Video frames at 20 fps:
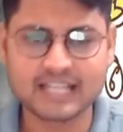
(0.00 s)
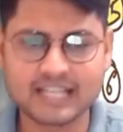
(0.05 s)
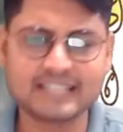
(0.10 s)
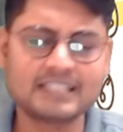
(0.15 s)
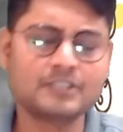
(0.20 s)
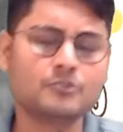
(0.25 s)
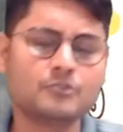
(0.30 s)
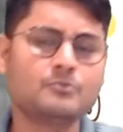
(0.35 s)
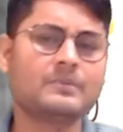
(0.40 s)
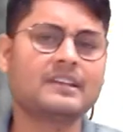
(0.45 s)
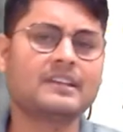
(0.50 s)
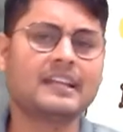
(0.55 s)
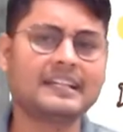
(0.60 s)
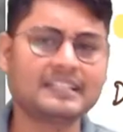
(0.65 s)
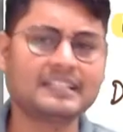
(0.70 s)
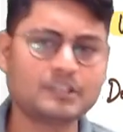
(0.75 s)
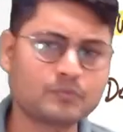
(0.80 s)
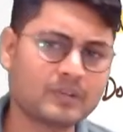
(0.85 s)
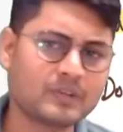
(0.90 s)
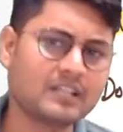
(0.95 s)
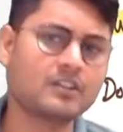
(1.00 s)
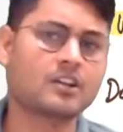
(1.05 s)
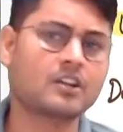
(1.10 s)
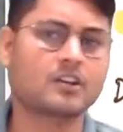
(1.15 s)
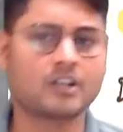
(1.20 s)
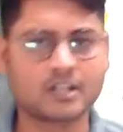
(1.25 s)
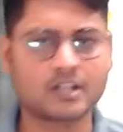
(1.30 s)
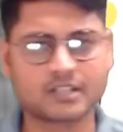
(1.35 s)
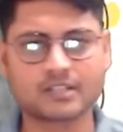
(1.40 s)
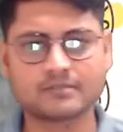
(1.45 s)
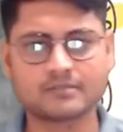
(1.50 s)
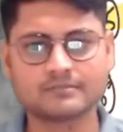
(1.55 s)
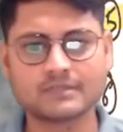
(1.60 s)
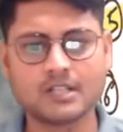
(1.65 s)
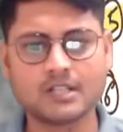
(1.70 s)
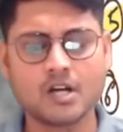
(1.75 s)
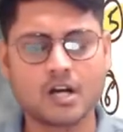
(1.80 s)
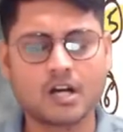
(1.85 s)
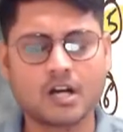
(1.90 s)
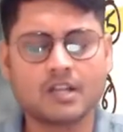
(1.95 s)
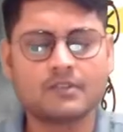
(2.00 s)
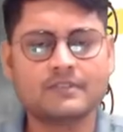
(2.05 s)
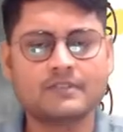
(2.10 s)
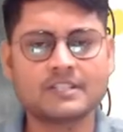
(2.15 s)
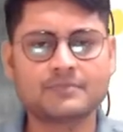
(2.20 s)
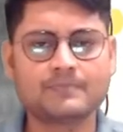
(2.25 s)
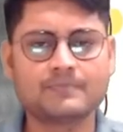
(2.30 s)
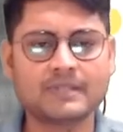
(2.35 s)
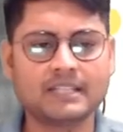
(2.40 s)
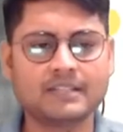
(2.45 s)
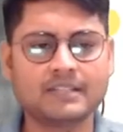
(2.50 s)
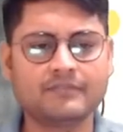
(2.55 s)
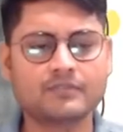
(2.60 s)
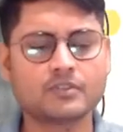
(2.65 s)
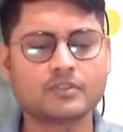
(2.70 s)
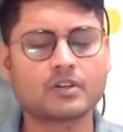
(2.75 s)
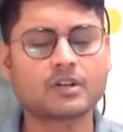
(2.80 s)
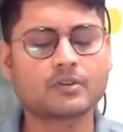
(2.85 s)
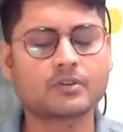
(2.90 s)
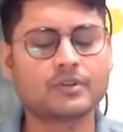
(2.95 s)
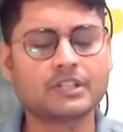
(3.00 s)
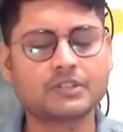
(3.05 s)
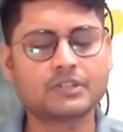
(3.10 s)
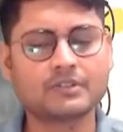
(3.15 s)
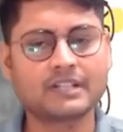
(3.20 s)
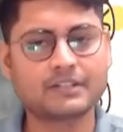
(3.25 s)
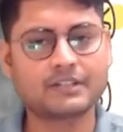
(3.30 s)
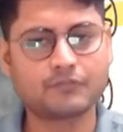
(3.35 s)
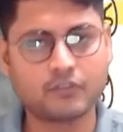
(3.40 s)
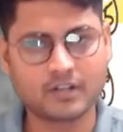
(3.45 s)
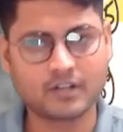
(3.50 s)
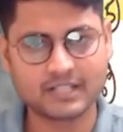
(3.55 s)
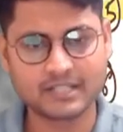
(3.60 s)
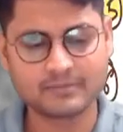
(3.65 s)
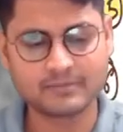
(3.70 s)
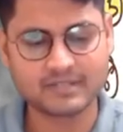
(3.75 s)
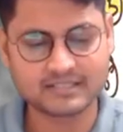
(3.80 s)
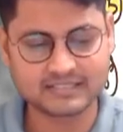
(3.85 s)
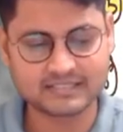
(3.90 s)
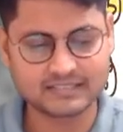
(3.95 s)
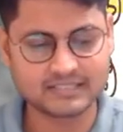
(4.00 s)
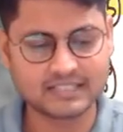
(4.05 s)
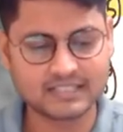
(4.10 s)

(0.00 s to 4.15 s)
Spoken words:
Either you may write it well or not. Always believe you are going to get 40 marks in